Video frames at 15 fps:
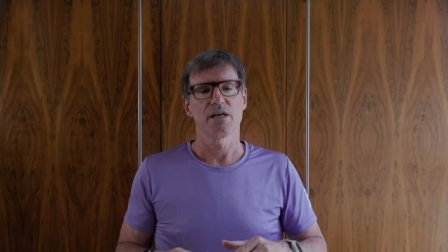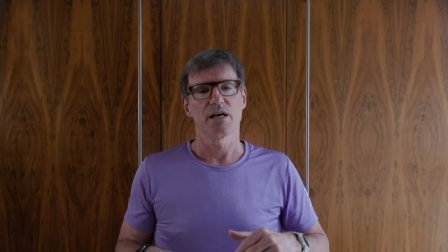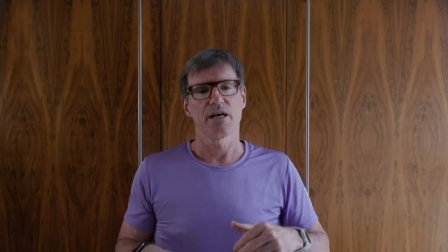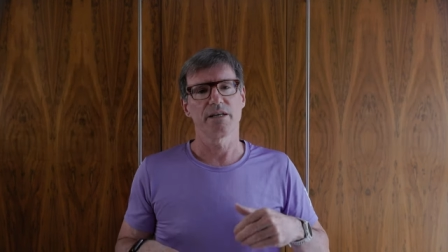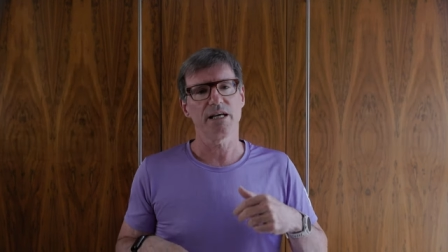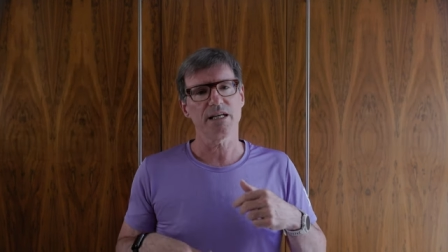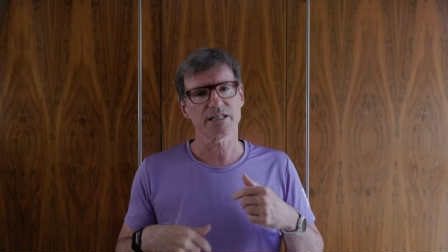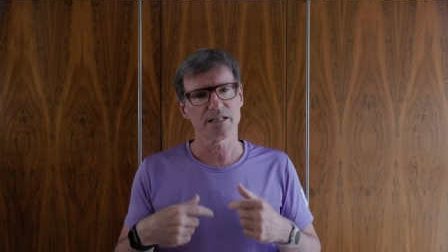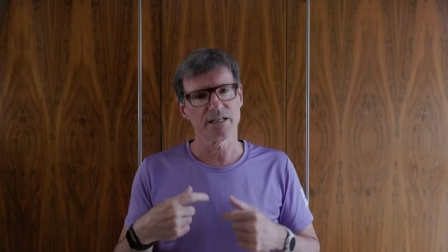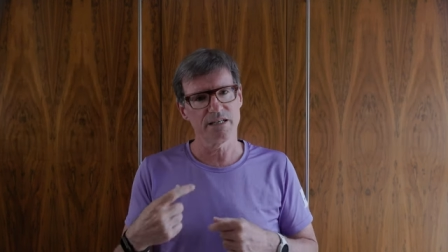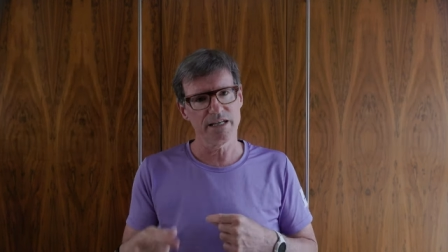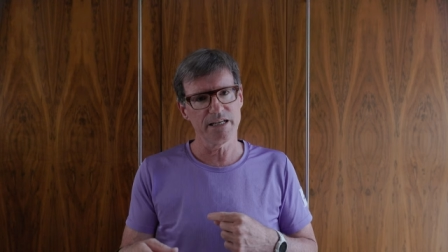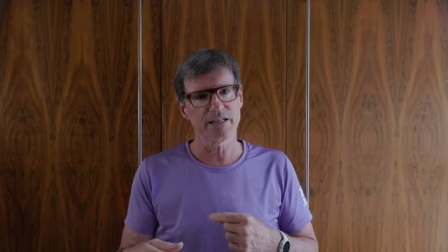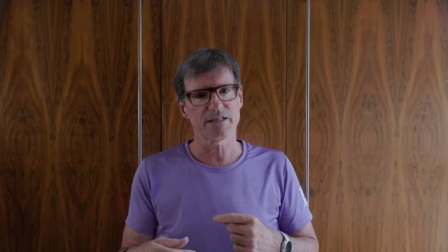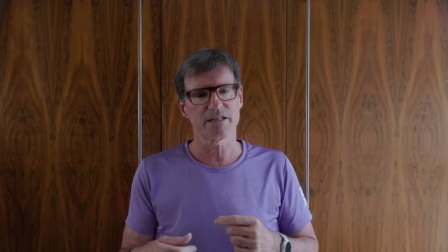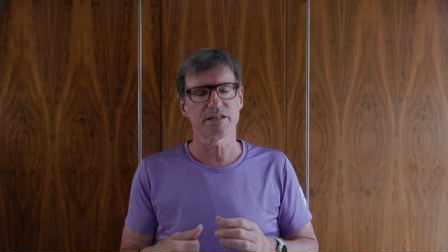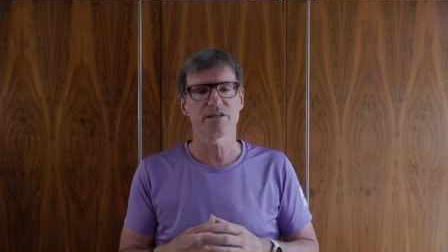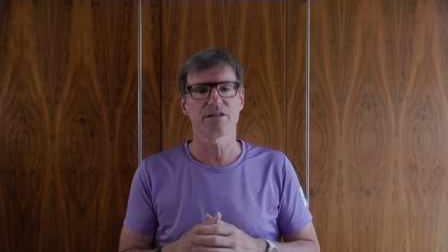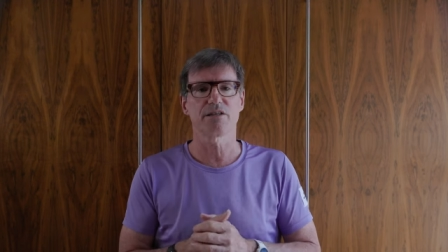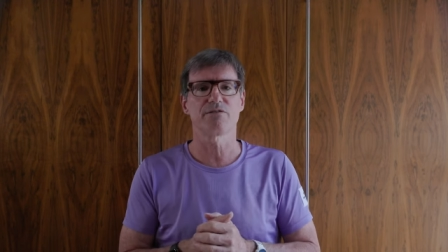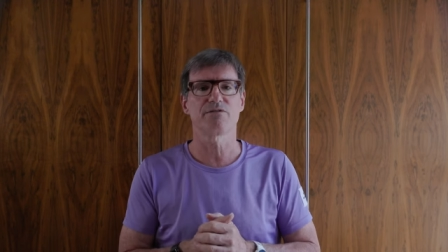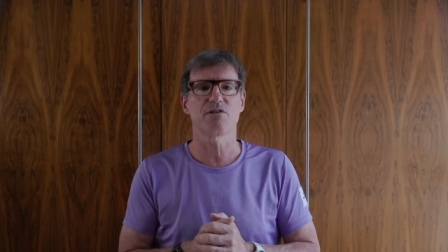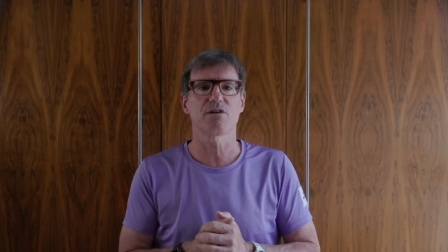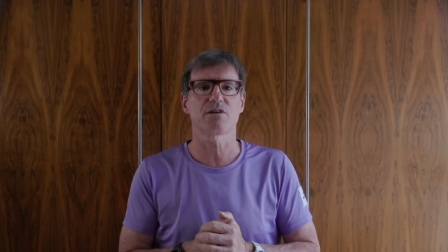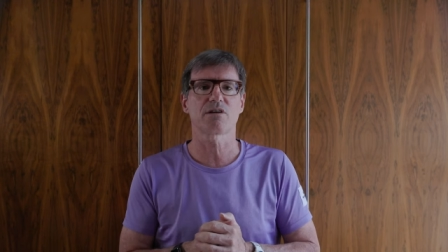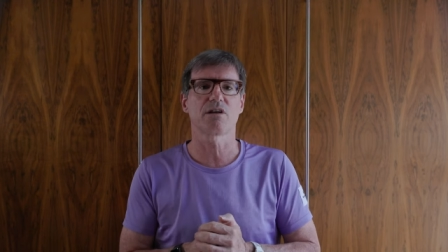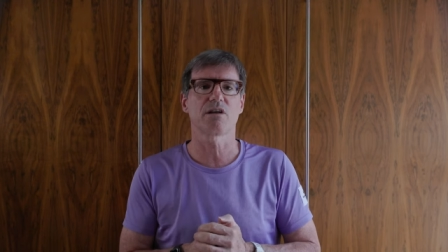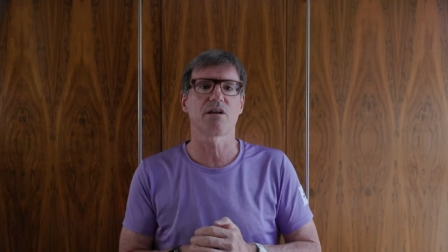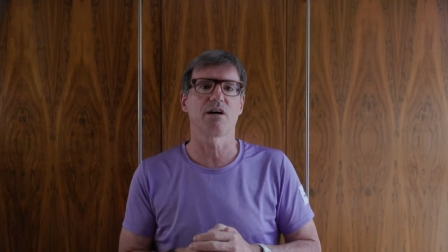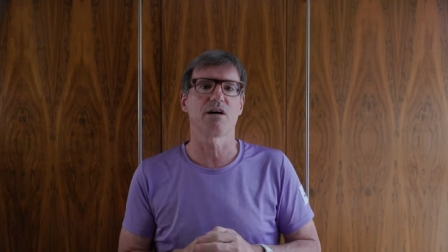And that's linked to the
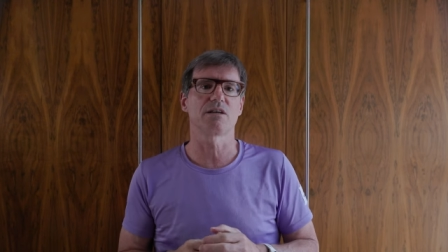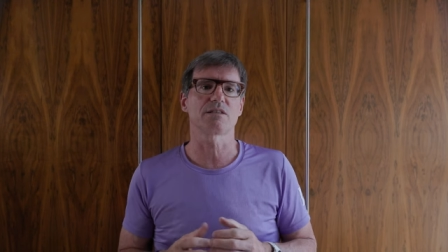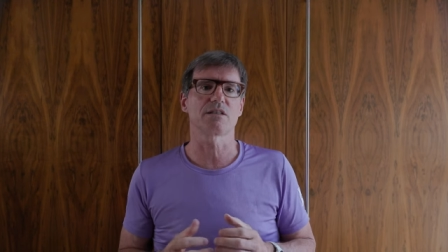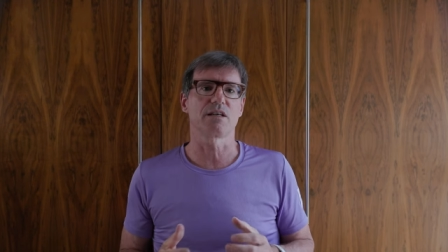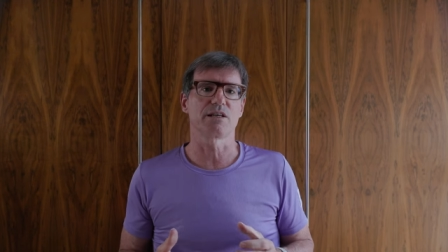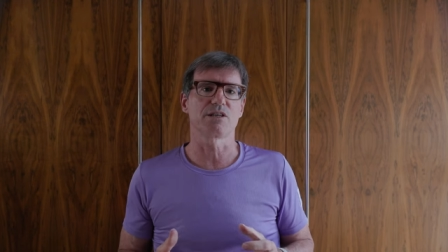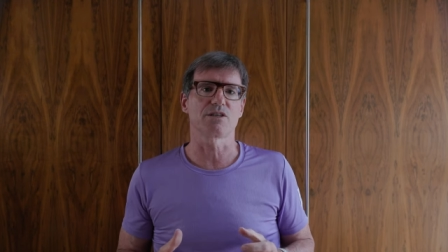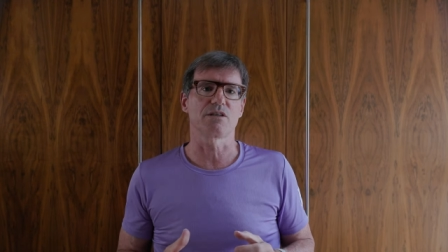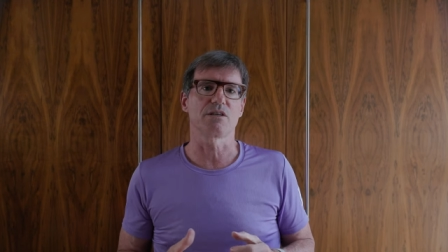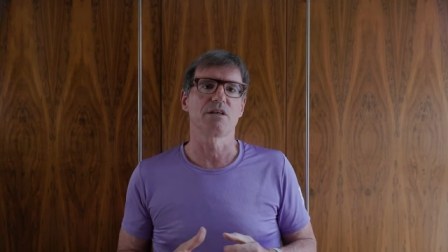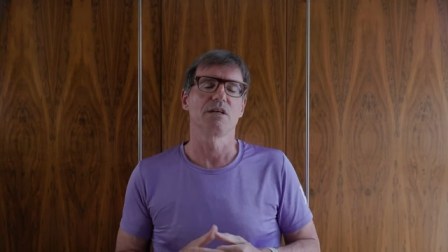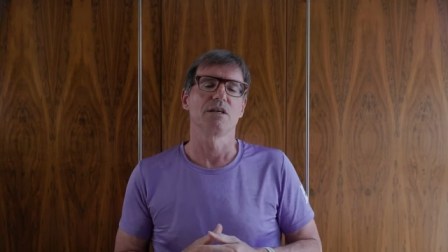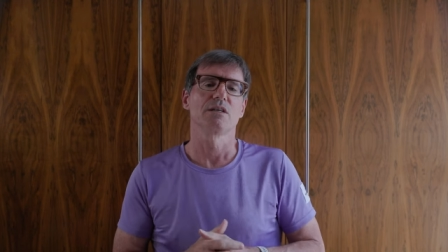vertical oscillation.